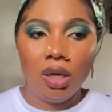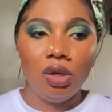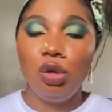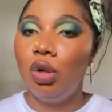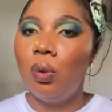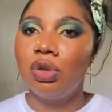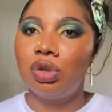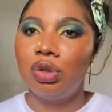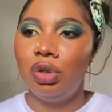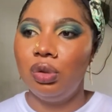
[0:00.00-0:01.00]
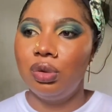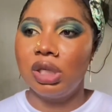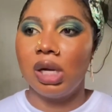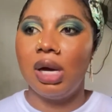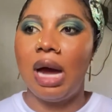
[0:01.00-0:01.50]
you don't want to
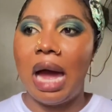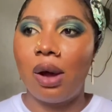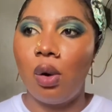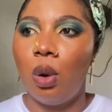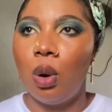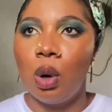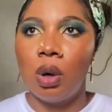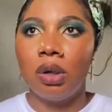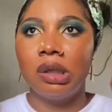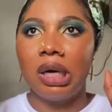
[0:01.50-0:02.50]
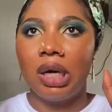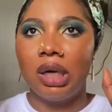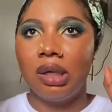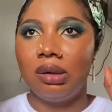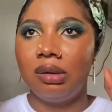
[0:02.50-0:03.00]
use
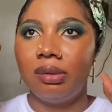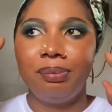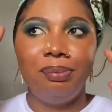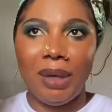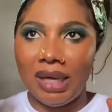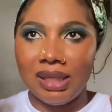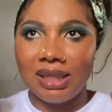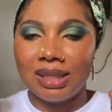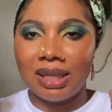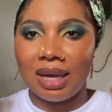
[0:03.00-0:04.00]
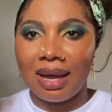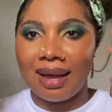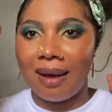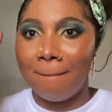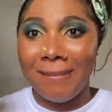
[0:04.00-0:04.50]
alcohol-based
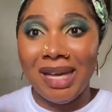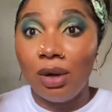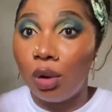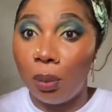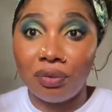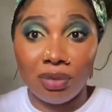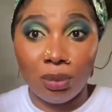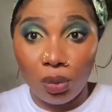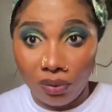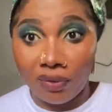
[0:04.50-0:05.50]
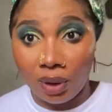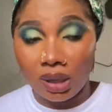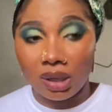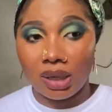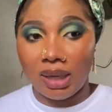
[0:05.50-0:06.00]
makeup remover,
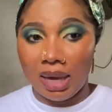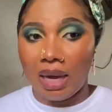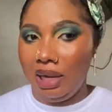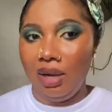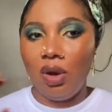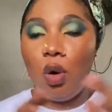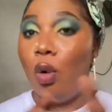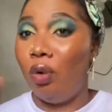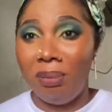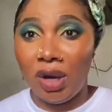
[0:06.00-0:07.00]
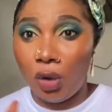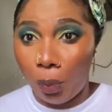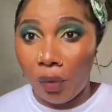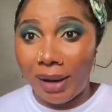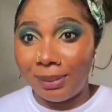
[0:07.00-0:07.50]
yeah, or
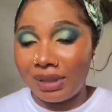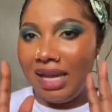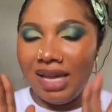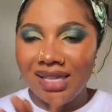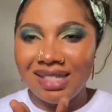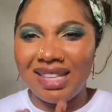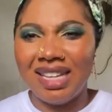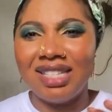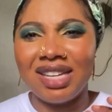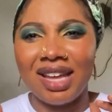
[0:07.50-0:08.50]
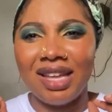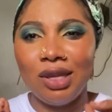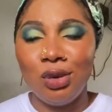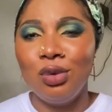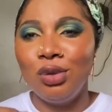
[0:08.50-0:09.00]
makeup wipes. Instead,
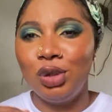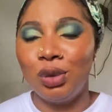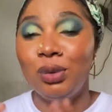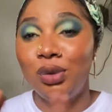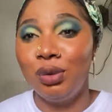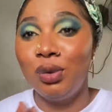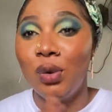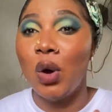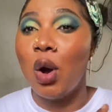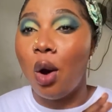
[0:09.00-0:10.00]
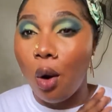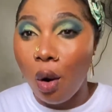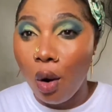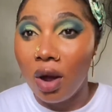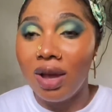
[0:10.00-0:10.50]
you should do
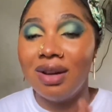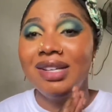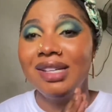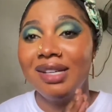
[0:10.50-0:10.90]
oil